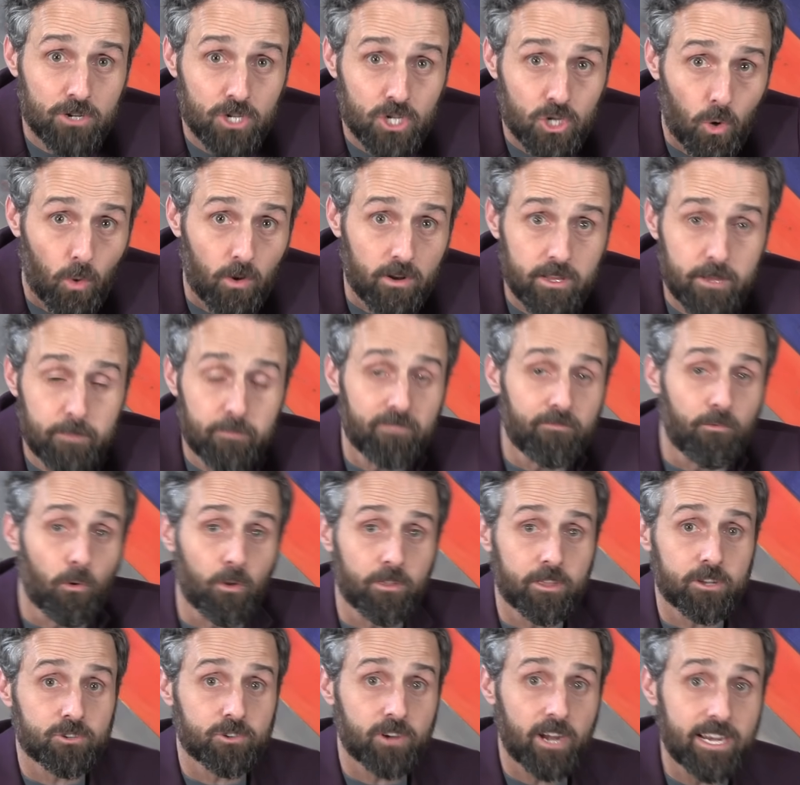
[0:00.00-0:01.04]
shortly
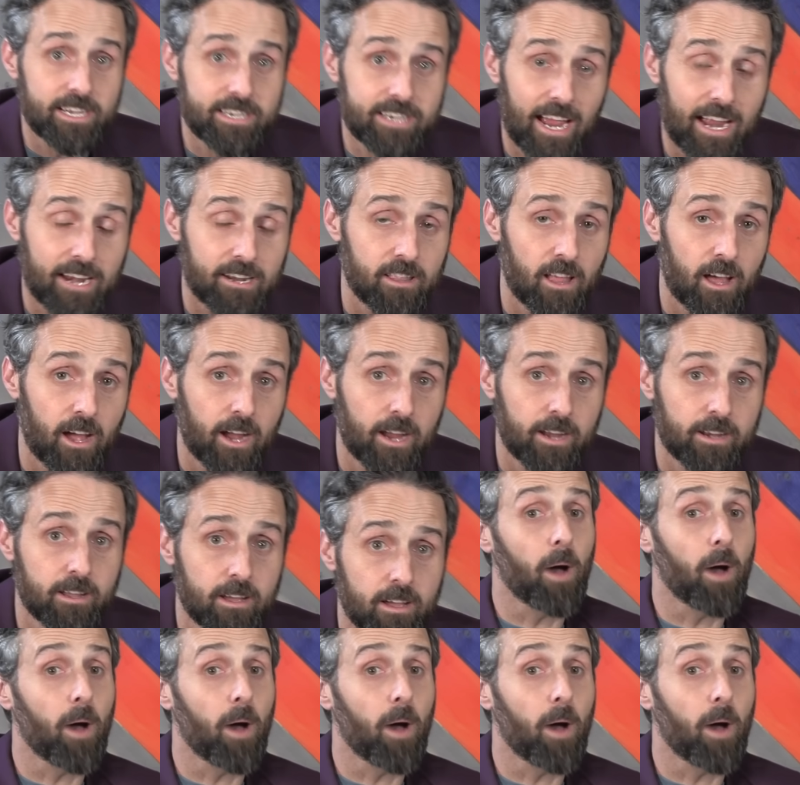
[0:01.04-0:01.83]
before the trade deadline.